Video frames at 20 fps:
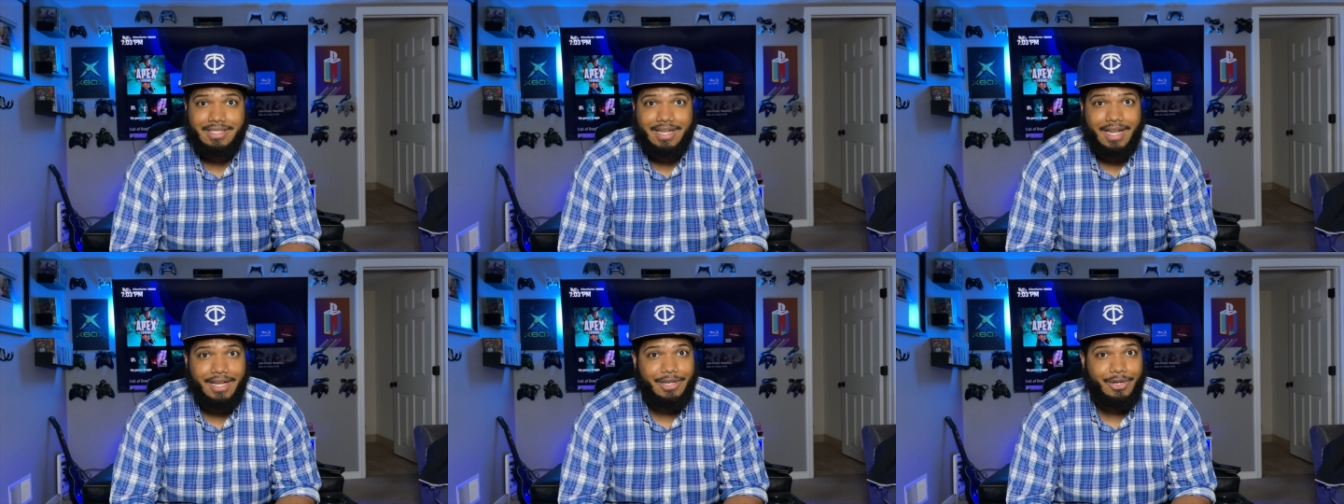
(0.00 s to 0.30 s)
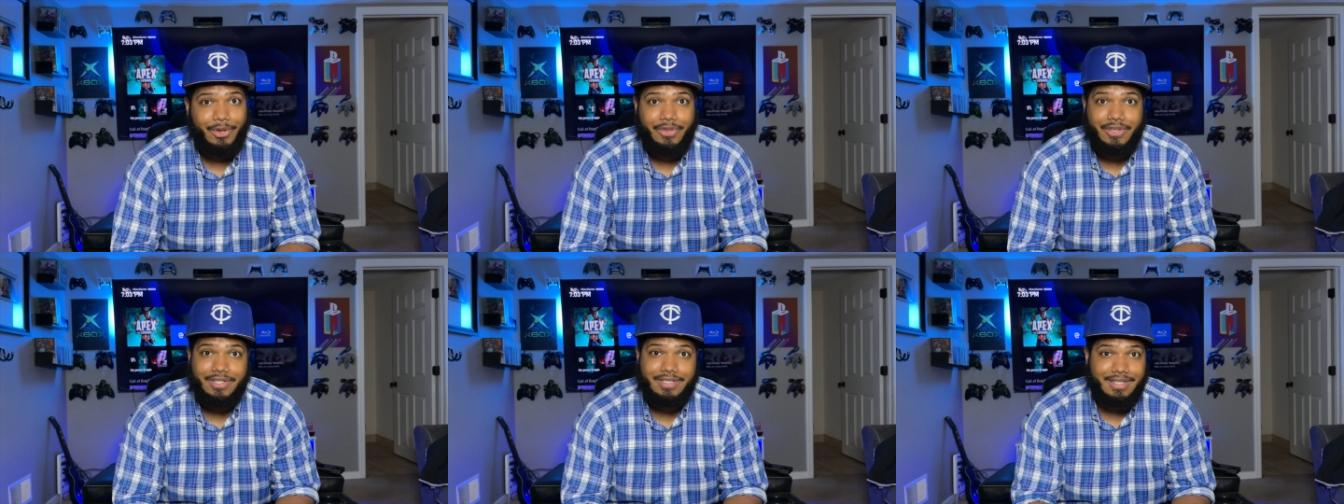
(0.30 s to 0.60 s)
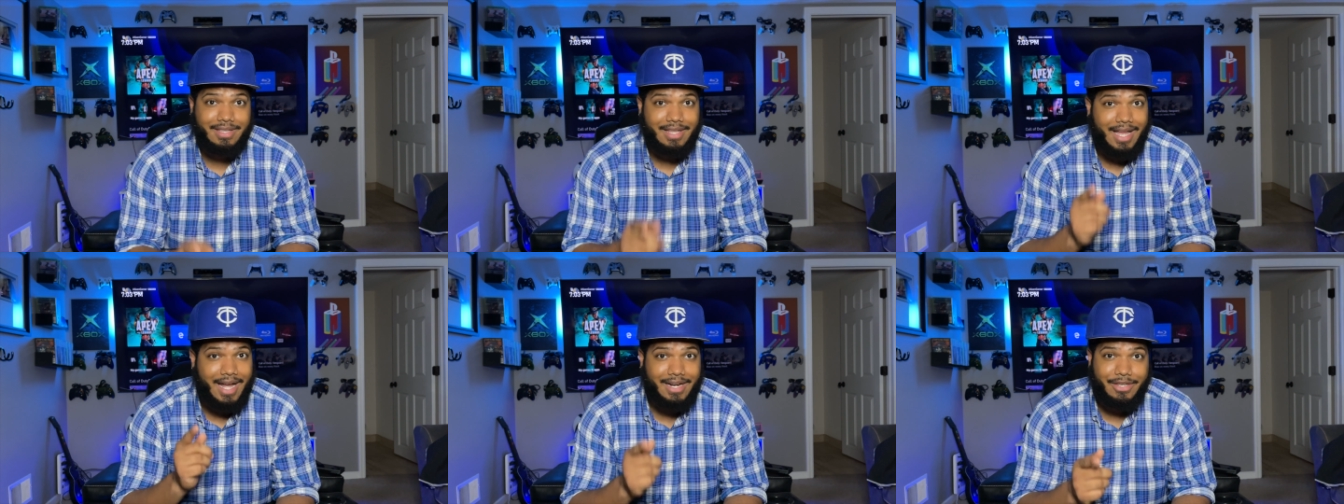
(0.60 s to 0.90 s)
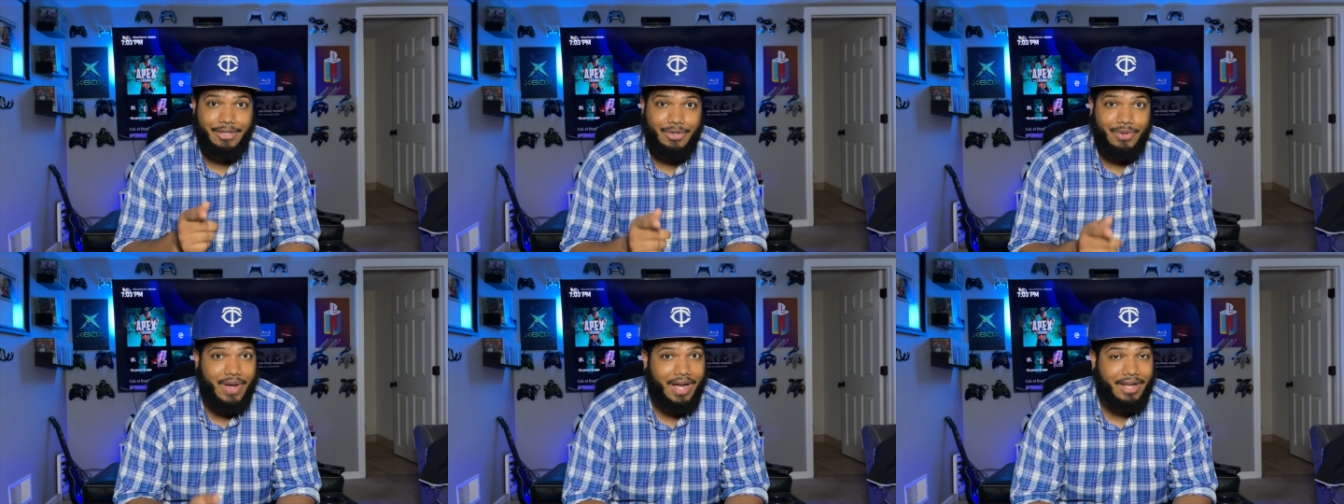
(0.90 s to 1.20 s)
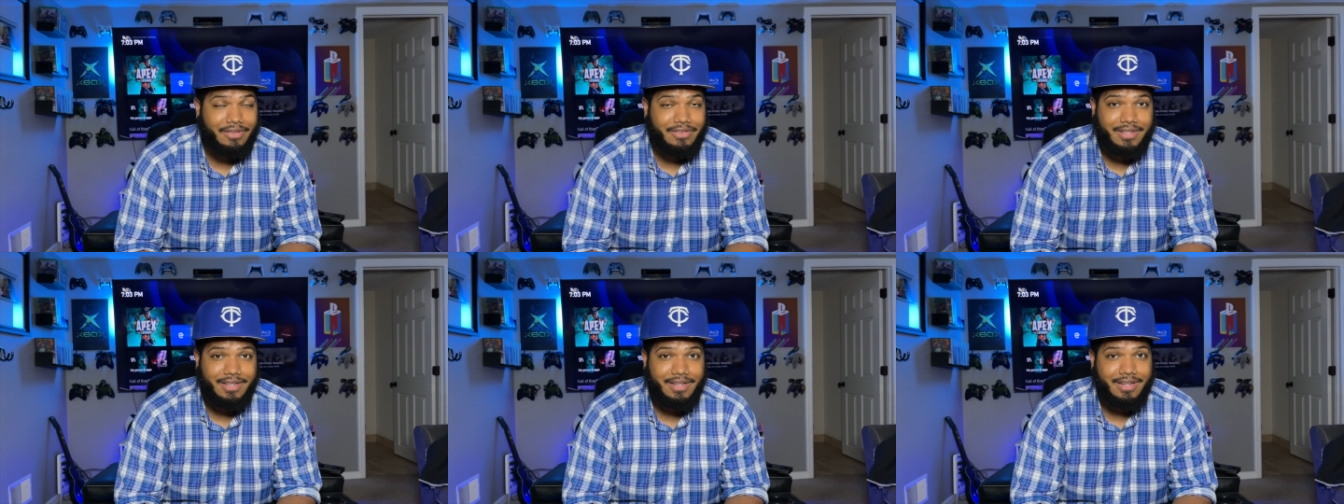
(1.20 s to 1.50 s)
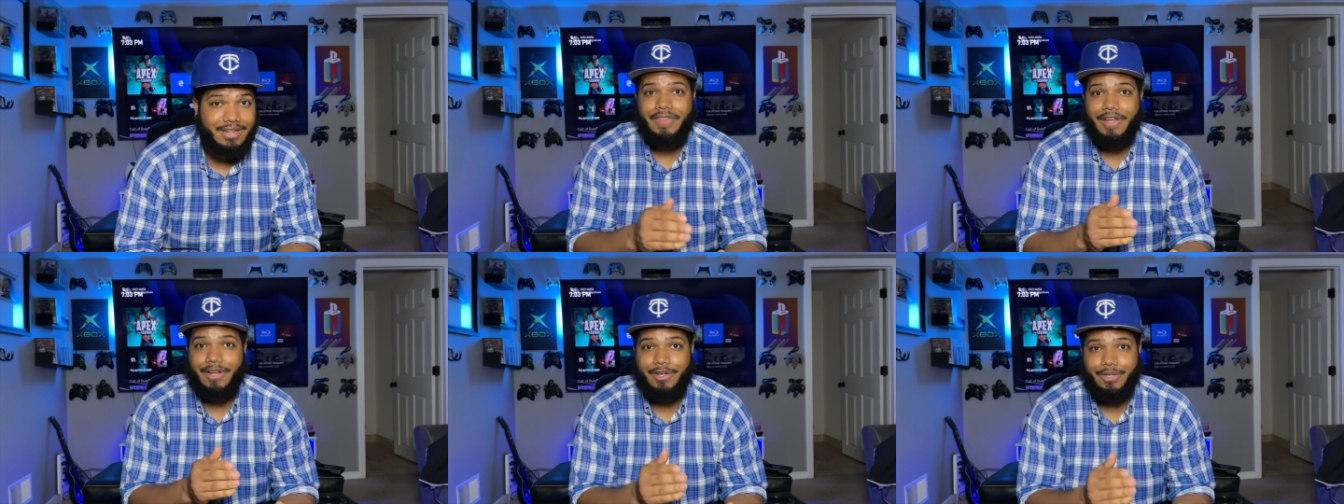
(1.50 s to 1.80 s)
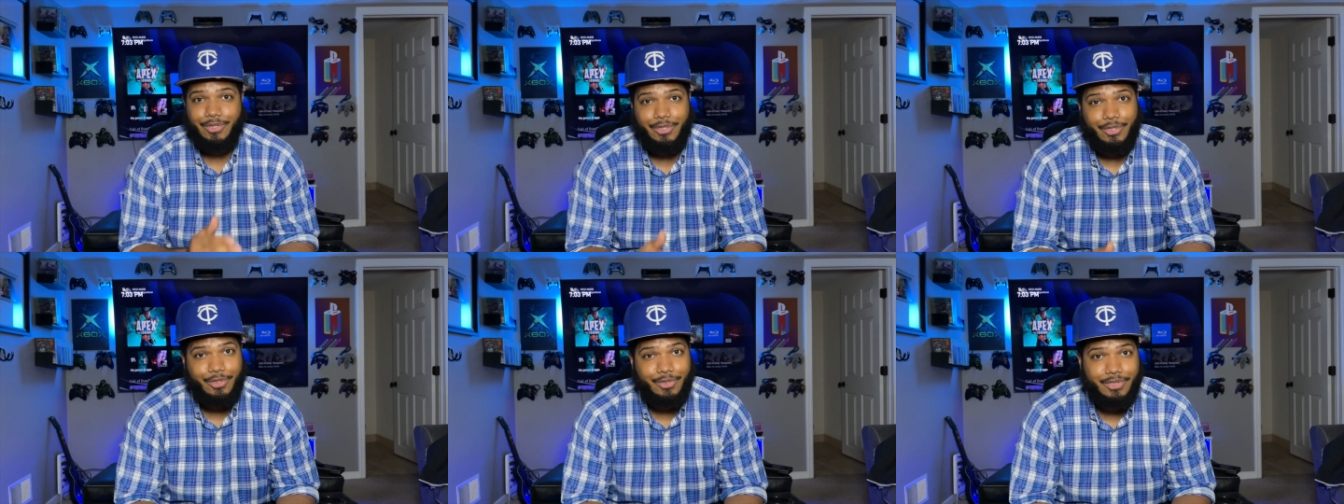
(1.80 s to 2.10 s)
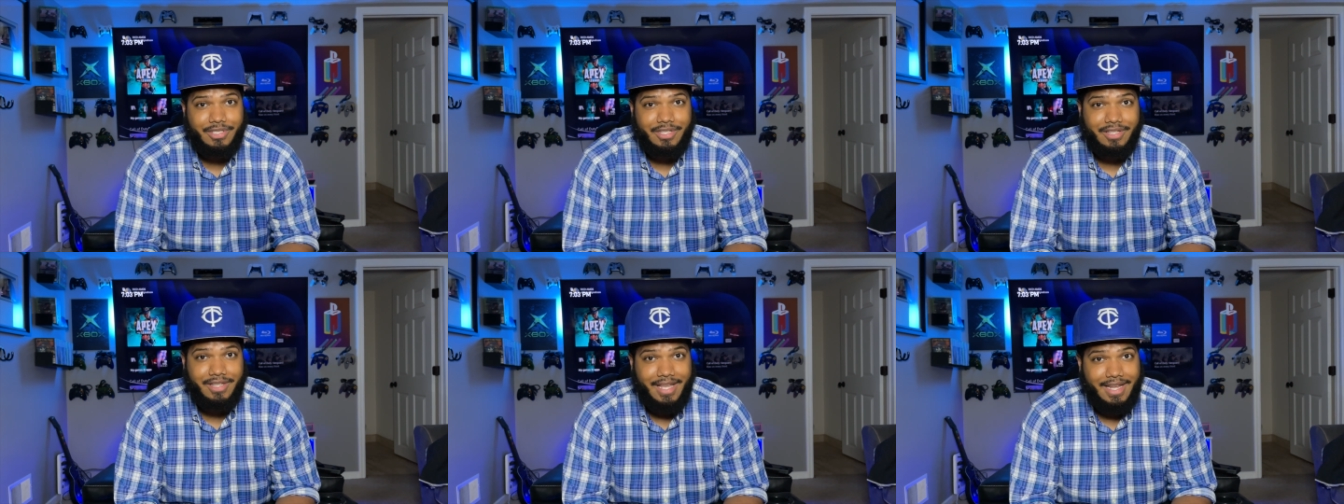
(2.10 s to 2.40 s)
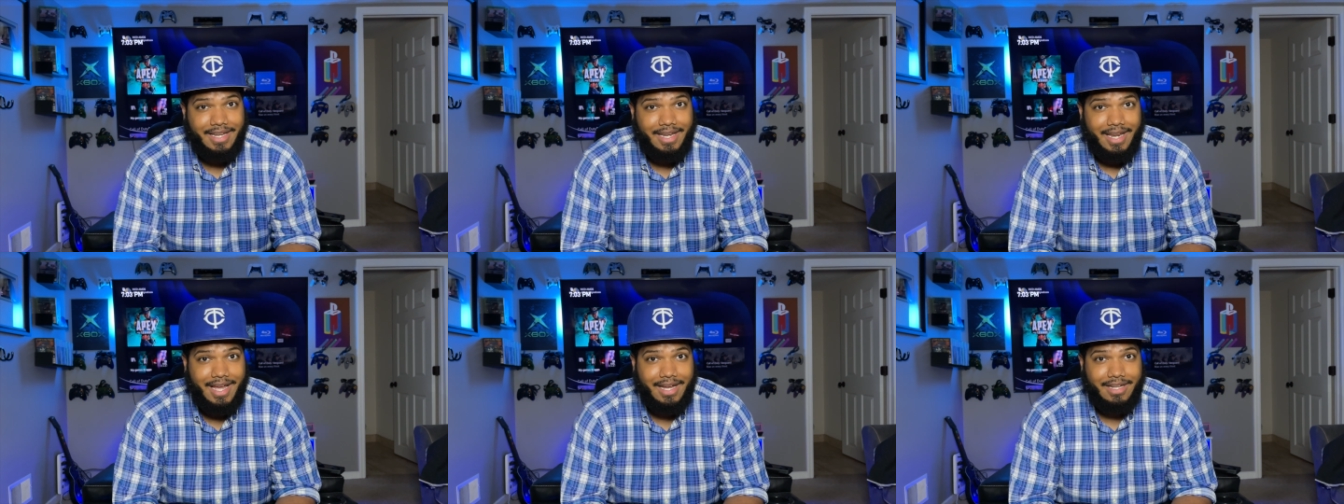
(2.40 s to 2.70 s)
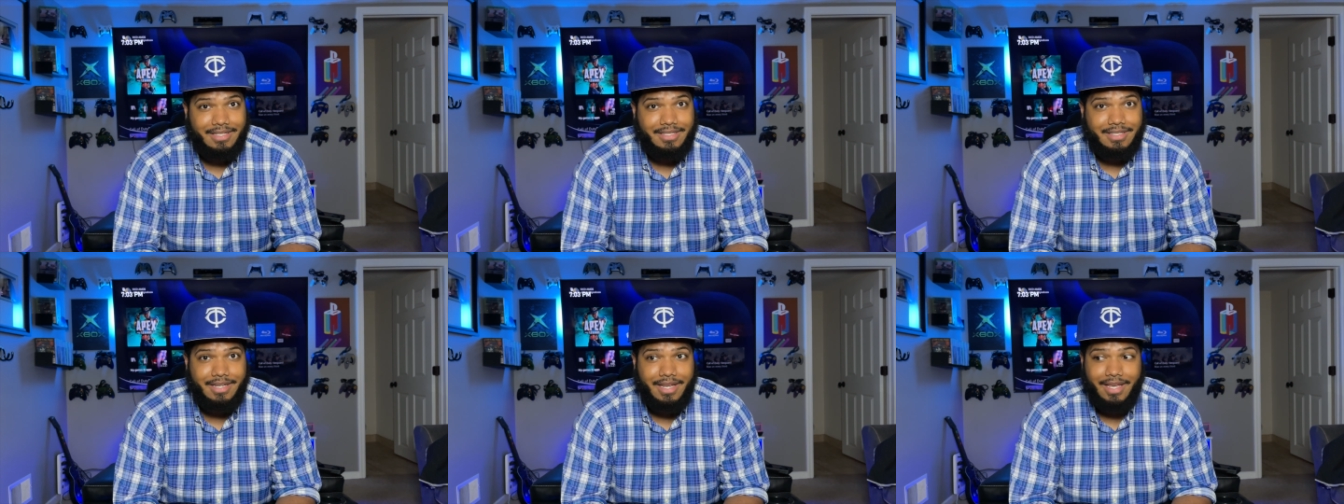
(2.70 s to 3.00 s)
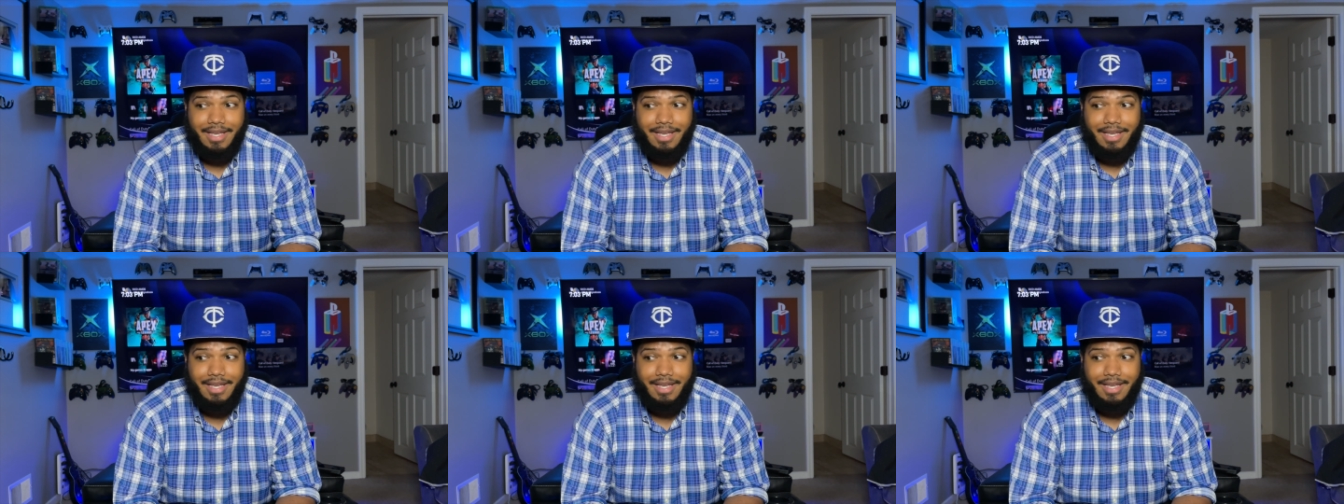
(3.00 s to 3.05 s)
And I know there's a lot of you out there that are used to that notch,